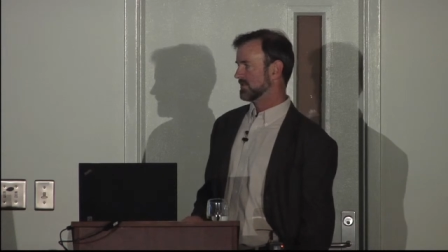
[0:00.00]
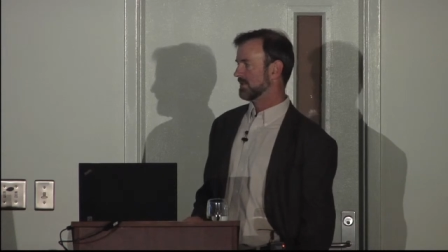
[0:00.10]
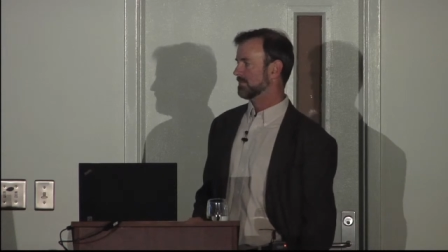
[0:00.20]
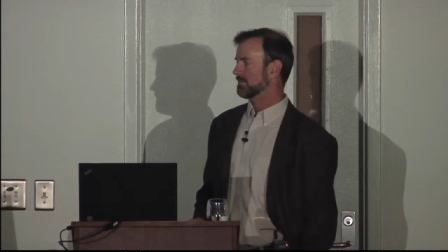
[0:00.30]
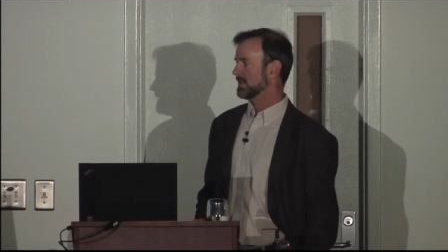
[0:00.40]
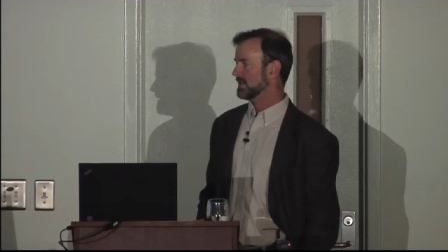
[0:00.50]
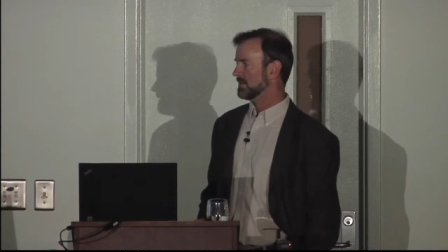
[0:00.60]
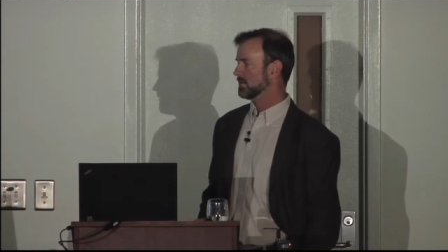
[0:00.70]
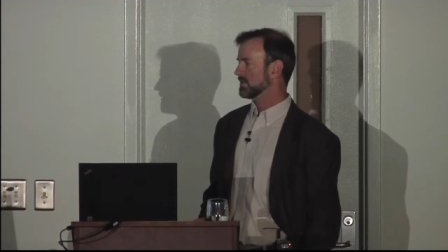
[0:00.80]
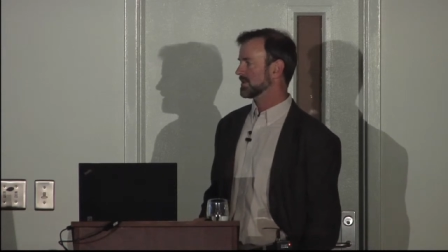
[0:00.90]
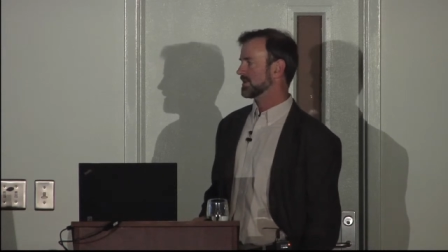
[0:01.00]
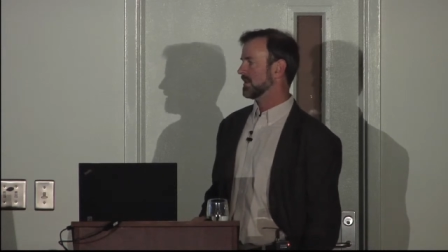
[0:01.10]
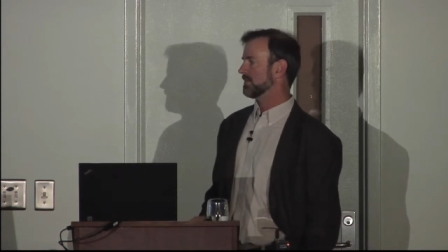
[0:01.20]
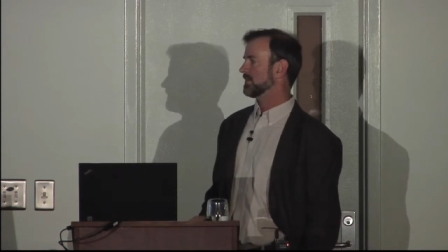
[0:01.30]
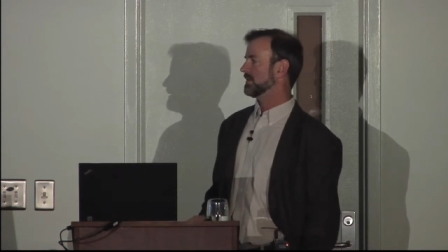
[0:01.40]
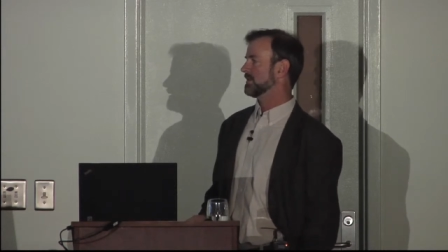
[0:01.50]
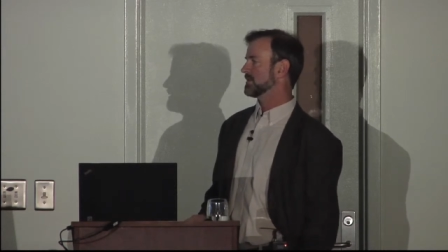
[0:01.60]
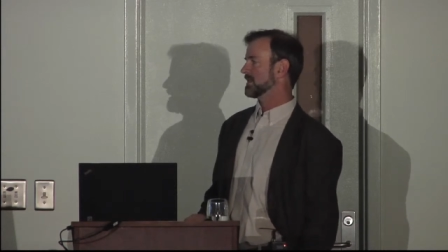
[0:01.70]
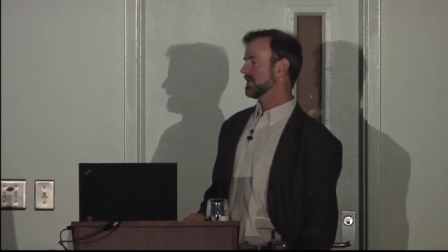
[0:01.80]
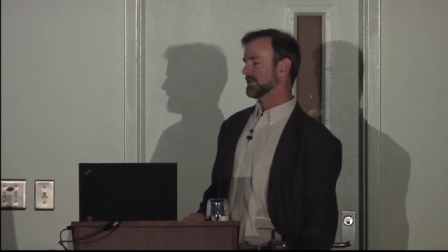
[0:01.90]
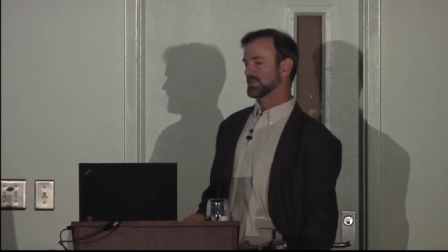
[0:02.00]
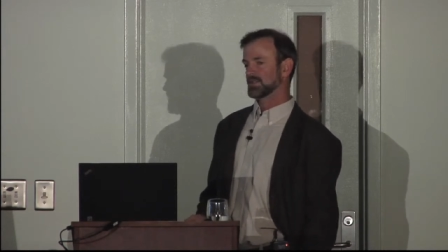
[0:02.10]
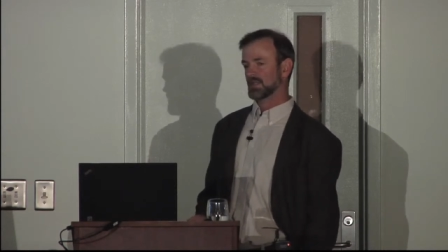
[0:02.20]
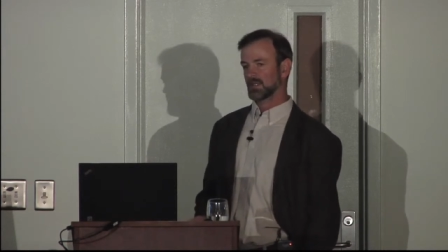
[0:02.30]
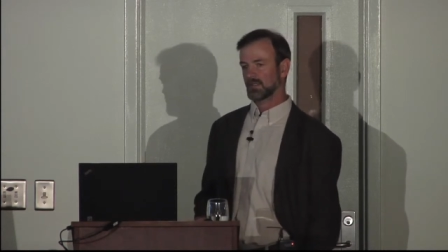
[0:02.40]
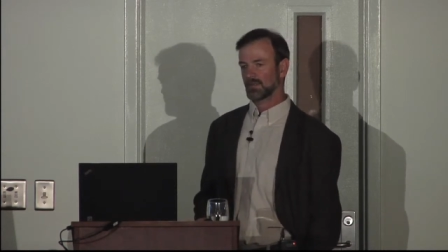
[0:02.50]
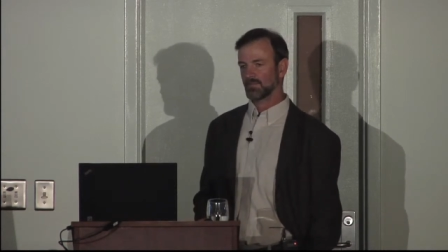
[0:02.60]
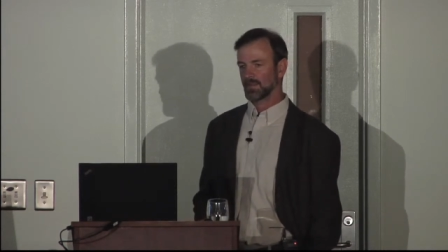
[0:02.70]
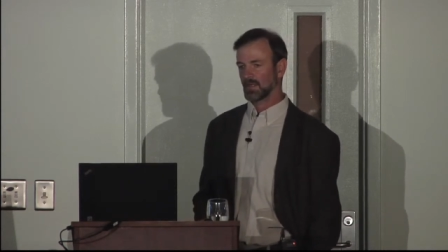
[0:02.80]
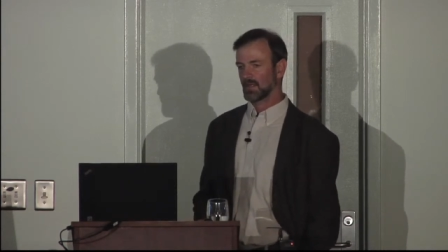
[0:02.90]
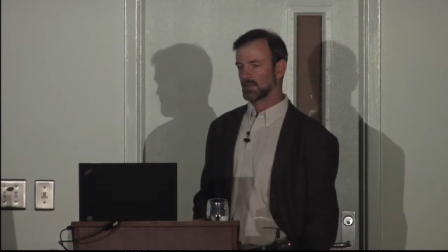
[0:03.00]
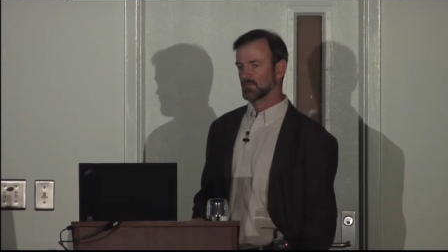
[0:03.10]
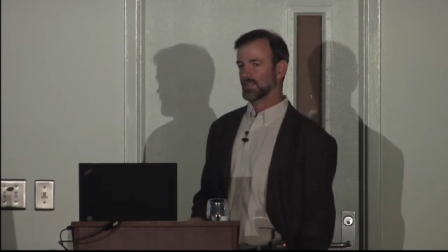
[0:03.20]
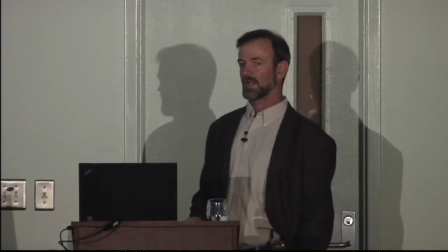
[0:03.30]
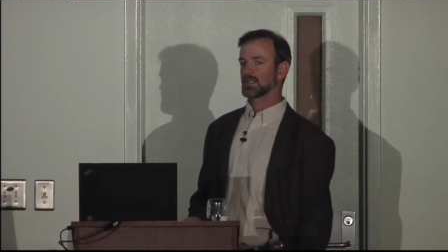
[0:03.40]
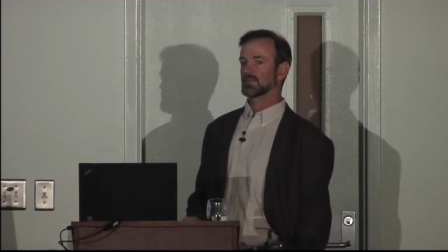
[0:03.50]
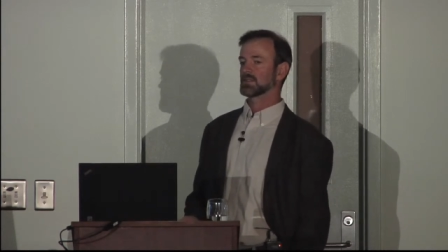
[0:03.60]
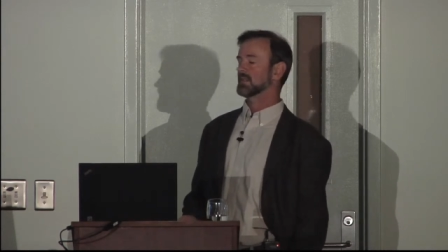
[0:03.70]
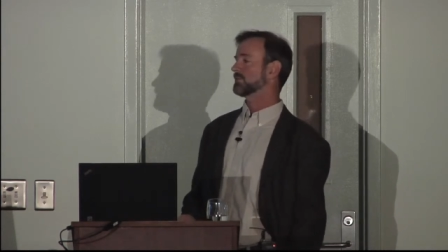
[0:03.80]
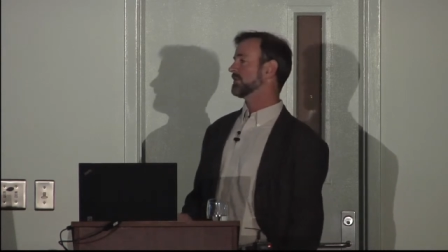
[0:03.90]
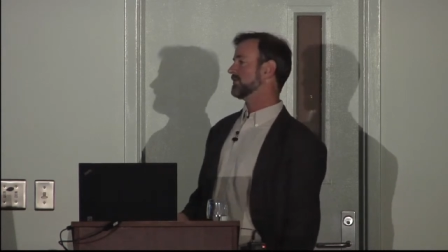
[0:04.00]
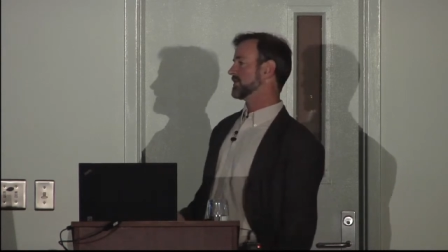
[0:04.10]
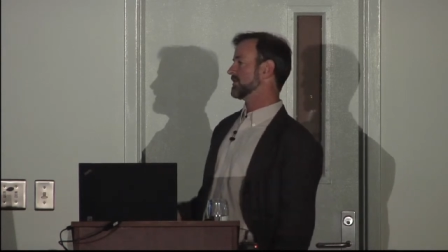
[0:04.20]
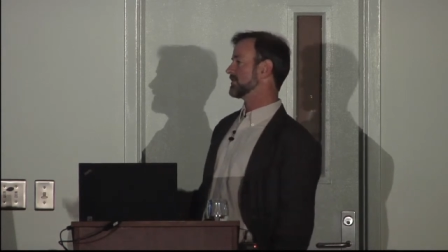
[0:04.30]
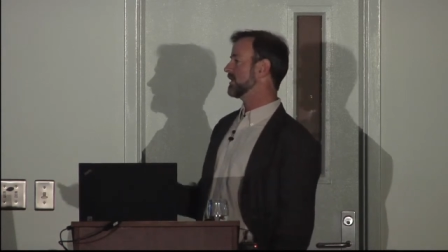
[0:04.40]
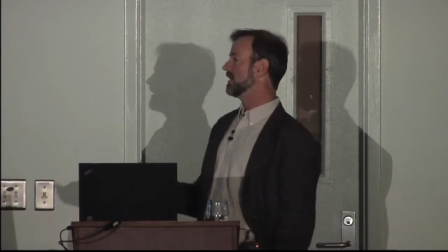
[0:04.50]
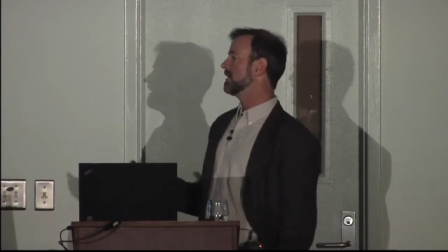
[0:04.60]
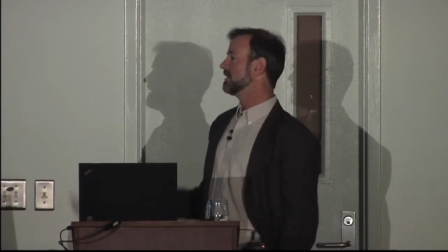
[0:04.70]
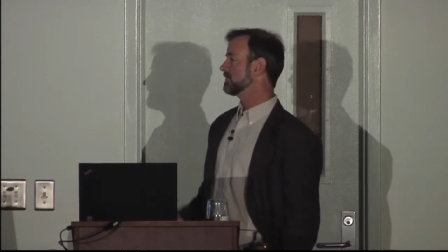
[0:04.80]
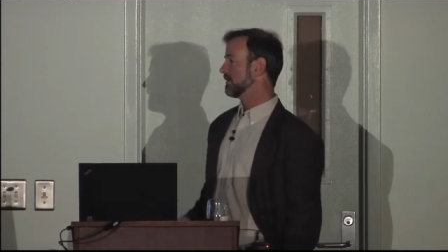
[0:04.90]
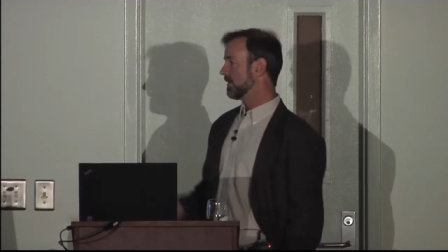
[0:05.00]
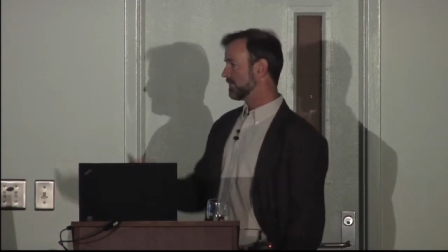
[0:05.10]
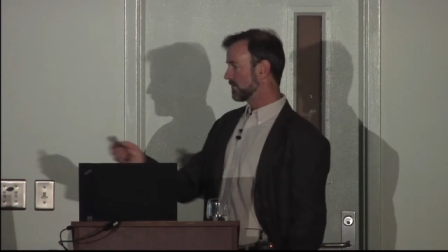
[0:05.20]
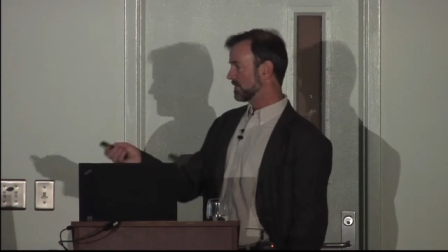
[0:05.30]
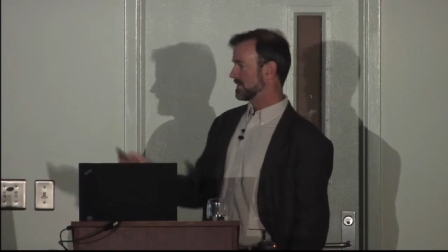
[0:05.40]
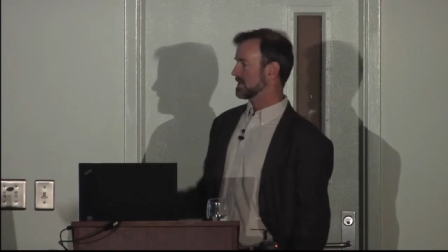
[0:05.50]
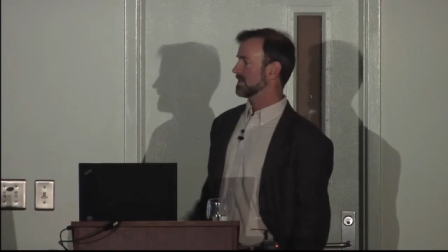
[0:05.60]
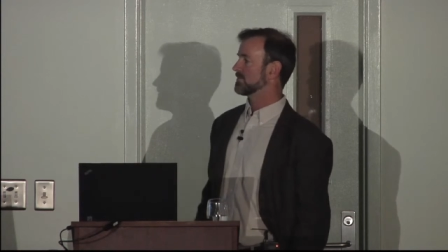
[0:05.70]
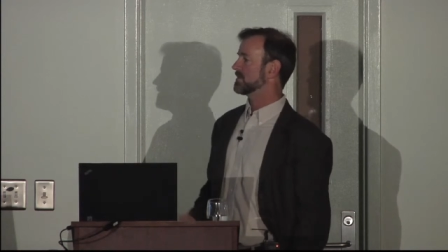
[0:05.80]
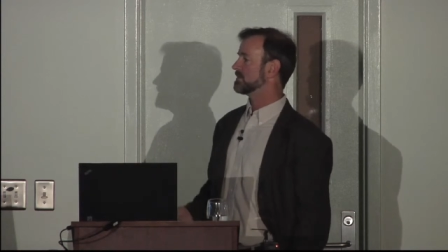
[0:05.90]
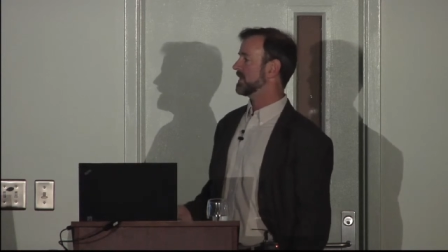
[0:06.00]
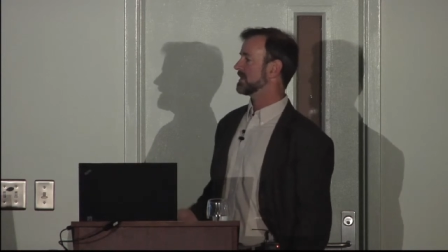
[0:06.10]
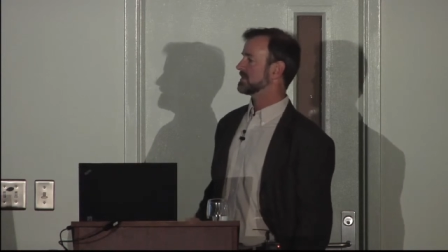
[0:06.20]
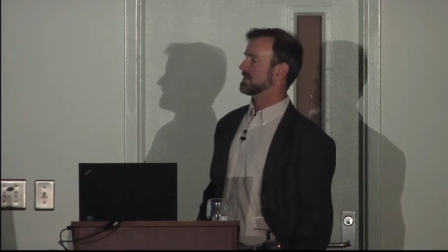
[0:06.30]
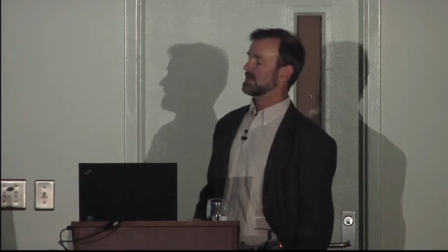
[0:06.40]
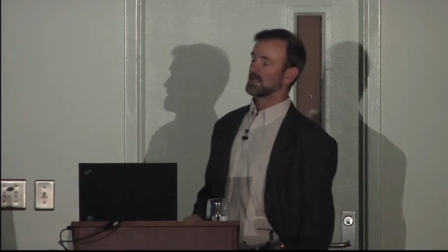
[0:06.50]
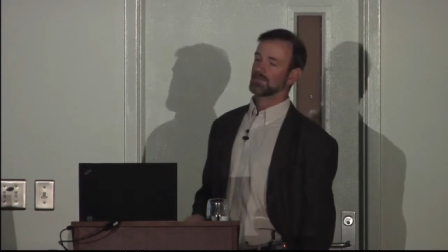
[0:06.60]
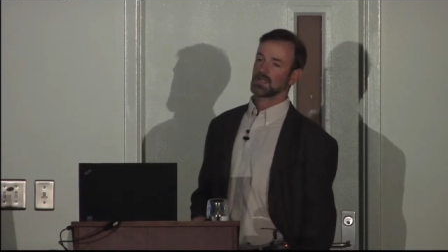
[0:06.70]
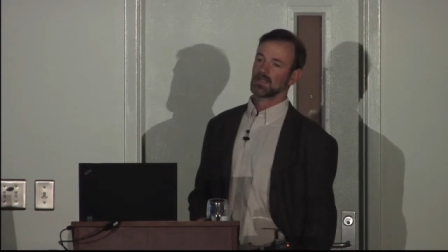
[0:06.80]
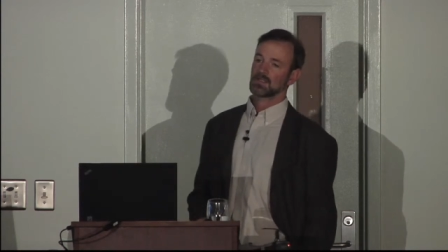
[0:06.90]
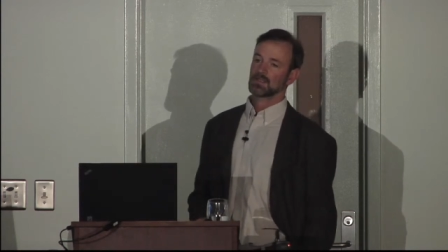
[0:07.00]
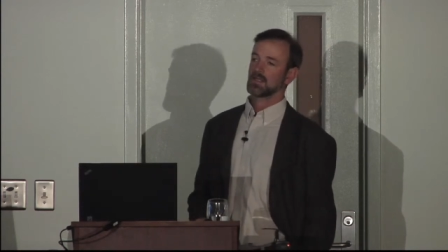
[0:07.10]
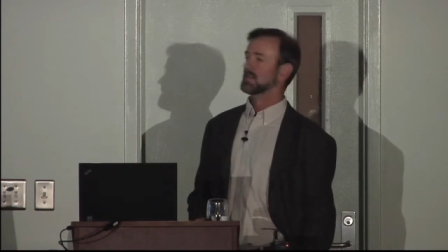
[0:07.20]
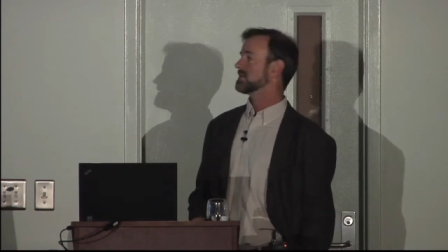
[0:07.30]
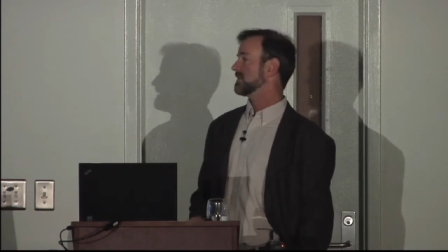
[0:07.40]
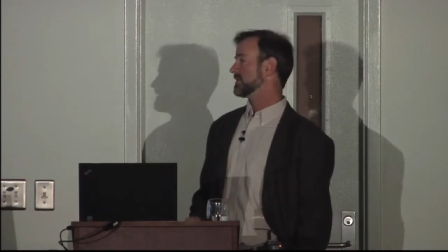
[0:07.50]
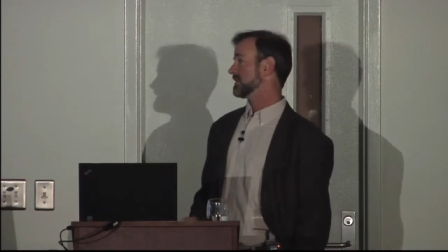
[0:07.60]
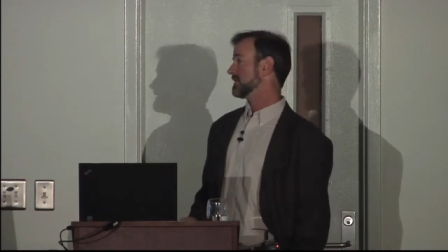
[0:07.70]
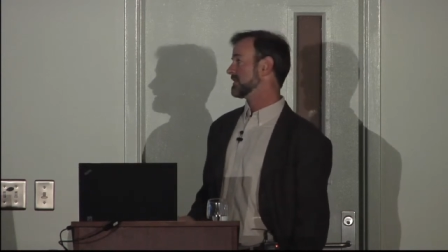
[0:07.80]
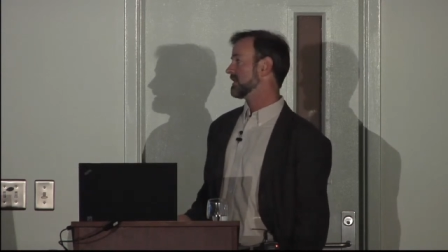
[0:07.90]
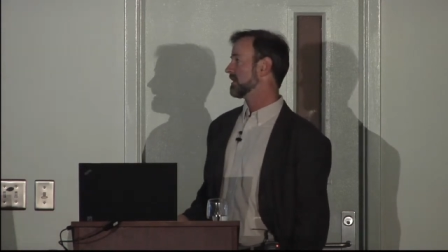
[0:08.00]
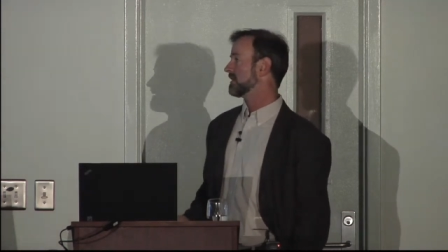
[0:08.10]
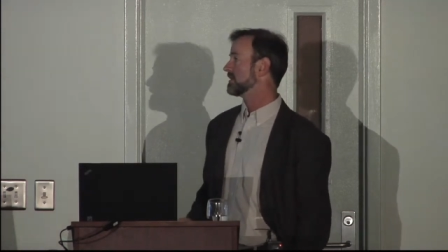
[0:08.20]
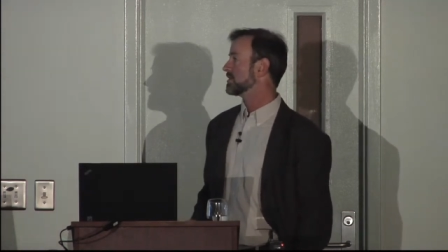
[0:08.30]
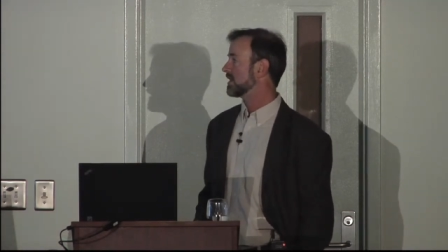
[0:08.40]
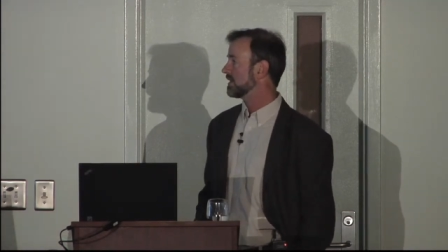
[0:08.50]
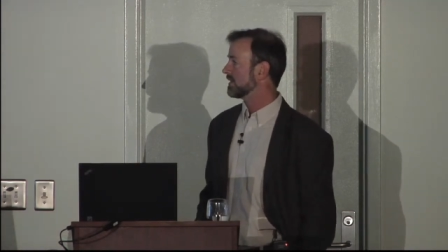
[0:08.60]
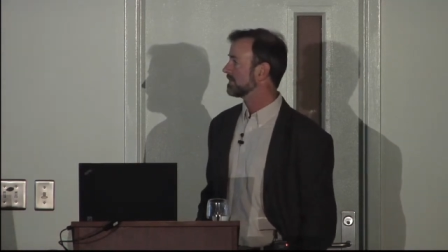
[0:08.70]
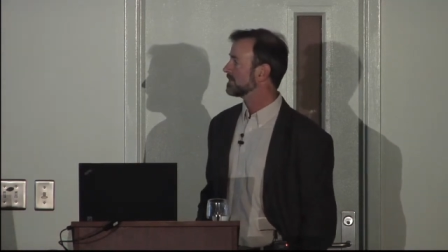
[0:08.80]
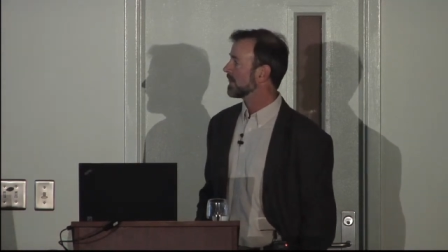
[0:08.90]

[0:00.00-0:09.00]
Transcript: with a big workshop that was held in China um, with high-level government officials from all four of these countries, Pakistan, Afghanistan, Tajikistan, and China.